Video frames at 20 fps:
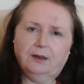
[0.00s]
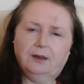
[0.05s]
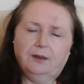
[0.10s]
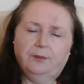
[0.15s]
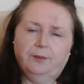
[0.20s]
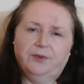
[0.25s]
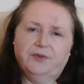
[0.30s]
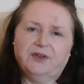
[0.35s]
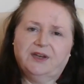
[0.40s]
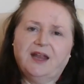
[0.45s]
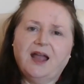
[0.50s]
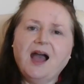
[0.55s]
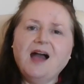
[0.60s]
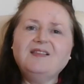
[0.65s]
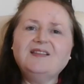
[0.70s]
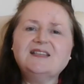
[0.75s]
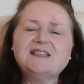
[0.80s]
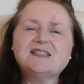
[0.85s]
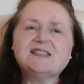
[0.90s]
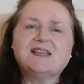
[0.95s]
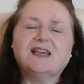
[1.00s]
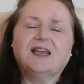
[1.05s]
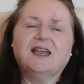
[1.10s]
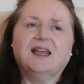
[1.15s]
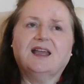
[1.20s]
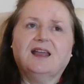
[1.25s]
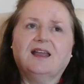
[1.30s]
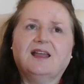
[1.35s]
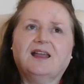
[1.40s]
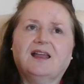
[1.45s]
But the
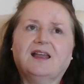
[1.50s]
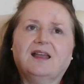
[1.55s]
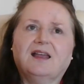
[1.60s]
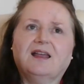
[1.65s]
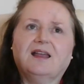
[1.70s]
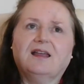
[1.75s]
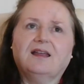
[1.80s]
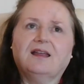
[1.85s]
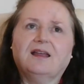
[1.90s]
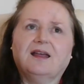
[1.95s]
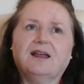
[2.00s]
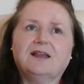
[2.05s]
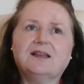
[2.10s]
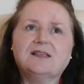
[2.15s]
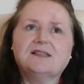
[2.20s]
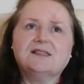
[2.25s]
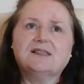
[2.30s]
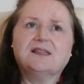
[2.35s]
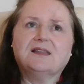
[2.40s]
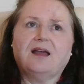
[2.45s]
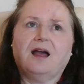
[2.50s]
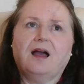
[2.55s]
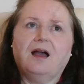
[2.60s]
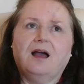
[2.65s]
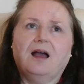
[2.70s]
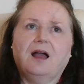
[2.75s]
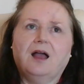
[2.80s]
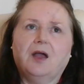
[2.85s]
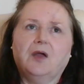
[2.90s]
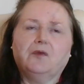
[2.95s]
reality is
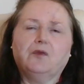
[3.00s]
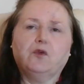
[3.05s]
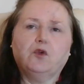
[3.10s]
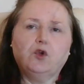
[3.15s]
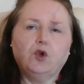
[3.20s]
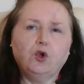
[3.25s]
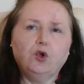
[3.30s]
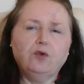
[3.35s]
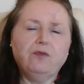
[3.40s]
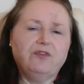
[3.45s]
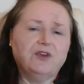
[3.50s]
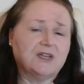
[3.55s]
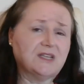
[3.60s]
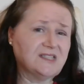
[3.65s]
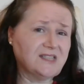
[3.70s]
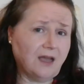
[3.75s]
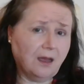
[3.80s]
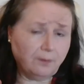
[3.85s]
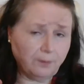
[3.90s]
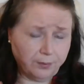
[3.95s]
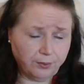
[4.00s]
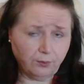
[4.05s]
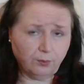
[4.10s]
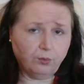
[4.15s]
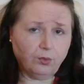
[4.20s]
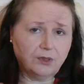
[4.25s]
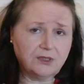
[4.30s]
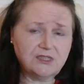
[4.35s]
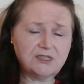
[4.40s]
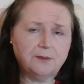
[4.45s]
that if you, for example,
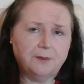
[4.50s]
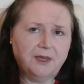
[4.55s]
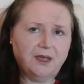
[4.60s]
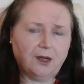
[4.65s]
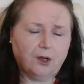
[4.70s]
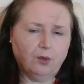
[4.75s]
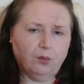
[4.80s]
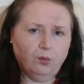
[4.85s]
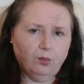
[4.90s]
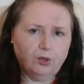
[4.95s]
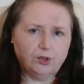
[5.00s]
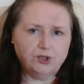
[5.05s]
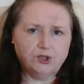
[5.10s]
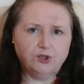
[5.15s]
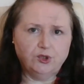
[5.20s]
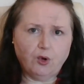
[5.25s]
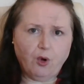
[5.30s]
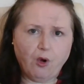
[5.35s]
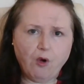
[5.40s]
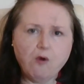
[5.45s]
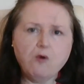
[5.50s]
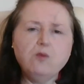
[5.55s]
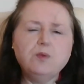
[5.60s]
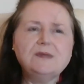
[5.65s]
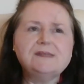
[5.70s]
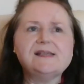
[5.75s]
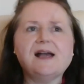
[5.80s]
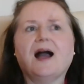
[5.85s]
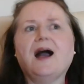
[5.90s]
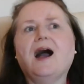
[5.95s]
want to be a coach, you
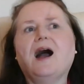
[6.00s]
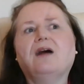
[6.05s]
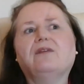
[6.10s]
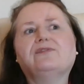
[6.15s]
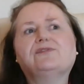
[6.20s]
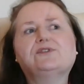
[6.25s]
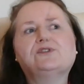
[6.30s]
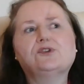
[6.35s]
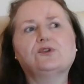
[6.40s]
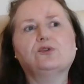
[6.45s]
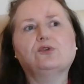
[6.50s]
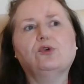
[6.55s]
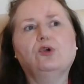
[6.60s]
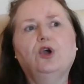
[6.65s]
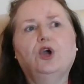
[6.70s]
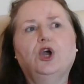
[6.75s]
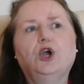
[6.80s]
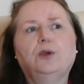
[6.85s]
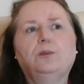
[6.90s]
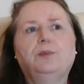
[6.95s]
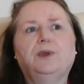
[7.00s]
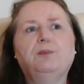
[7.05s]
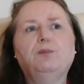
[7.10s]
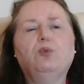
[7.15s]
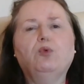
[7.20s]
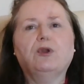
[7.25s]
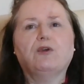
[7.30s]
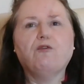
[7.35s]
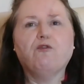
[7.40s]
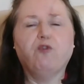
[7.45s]
always have to be
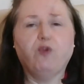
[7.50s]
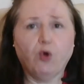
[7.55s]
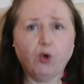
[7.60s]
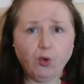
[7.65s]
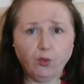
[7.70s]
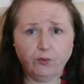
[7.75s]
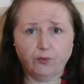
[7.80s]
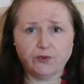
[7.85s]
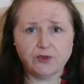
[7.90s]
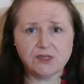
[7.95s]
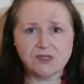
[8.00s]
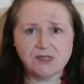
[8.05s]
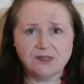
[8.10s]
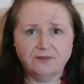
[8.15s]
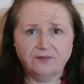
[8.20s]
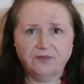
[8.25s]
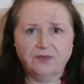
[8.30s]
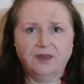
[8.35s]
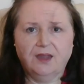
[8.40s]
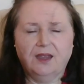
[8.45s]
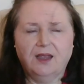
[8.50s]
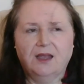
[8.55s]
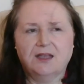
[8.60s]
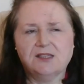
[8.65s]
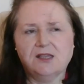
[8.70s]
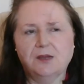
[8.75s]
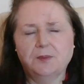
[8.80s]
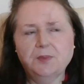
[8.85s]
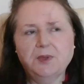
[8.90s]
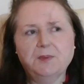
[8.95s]
more evolved.
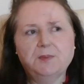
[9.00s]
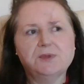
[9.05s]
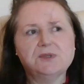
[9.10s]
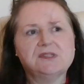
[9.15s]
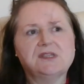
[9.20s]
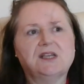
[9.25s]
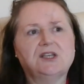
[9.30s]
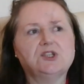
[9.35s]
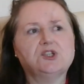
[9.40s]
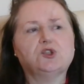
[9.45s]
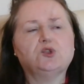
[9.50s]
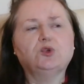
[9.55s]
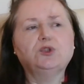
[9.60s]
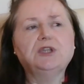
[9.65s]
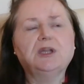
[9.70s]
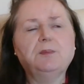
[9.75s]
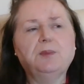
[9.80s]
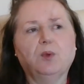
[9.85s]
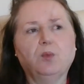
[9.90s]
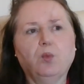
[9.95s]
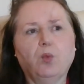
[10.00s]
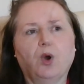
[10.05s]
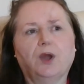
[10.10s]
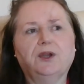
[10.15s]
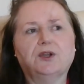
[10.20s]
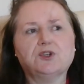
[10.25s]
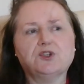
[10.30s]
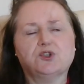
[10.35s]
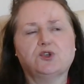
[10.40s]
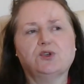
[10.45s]
Some people say you should only be 1
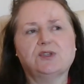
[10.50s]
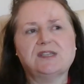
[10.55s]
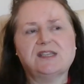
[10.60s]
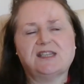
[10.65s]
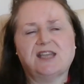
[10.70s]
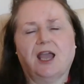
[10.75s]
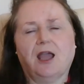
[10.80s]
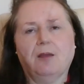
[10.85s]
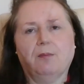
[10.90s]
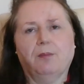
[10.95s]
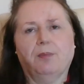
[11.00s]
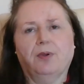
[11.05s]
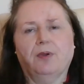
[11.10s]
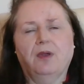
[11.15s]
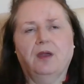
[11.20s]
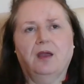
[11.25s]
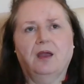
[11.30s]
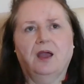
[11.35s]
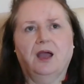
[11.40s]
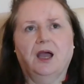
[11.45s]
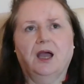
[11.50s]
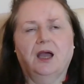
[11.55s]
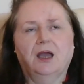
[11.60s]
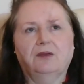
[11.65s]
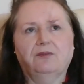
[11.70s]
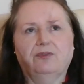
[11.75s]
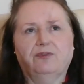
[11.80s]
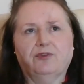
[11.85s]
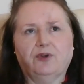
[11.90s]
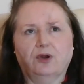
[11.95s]
or 2 steps
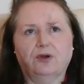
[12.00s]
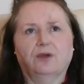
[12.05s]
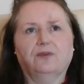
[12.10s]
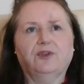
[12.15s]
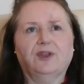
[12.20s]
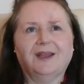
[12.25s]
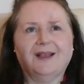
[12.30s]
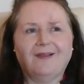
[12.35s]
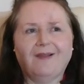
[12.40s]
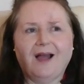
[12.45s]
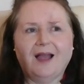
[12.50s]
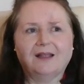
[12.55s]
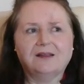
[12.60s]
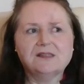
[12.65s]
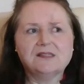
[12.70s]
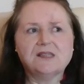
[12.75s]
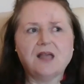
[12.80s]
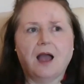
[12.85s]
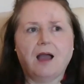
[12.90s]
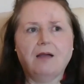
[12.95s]
in front of your clients.